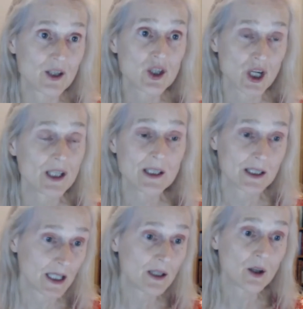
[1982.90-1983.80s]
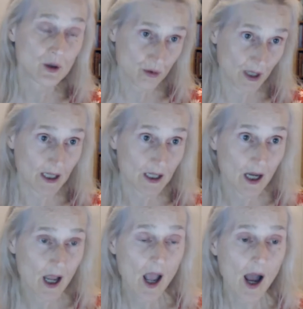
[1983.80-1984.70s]
that just did the trick.
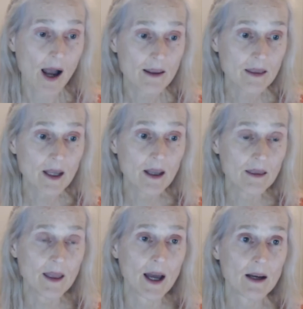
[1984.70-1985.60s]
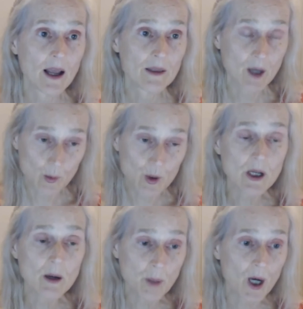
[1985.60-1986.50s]
I think that there were
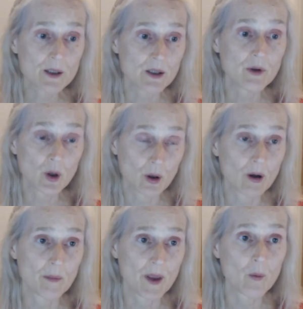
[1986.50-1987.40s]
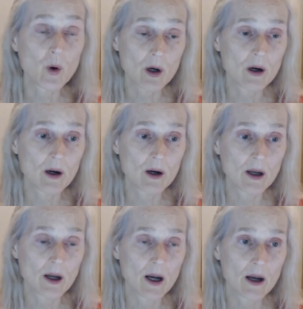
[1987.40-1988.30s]
some parts of Europe that were
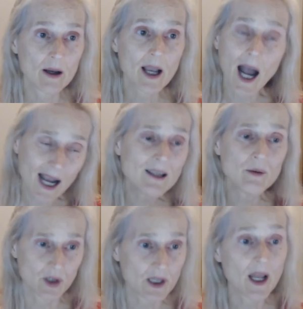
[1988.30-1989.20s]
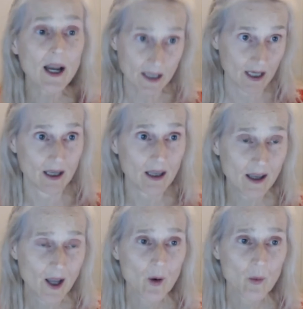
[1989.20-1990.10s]
kind of lucky,
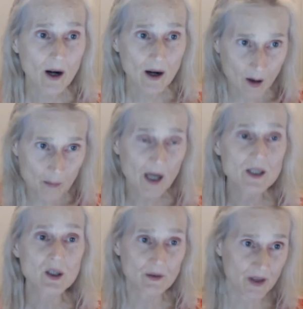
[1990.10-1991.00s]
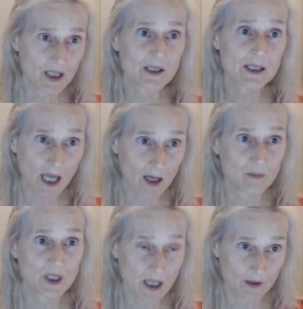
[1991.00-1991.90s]
where a bunch of things came
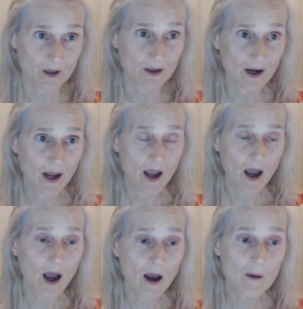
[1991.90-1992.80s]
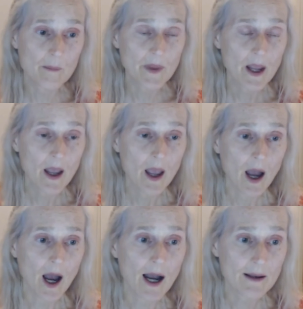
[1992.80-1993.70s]
together. Um,
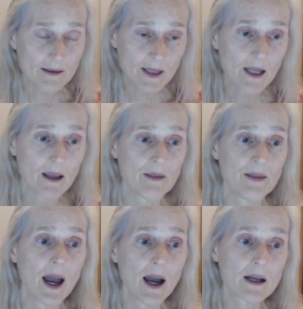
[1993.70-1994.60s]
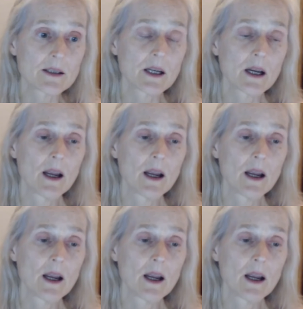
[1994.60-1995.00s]
I think that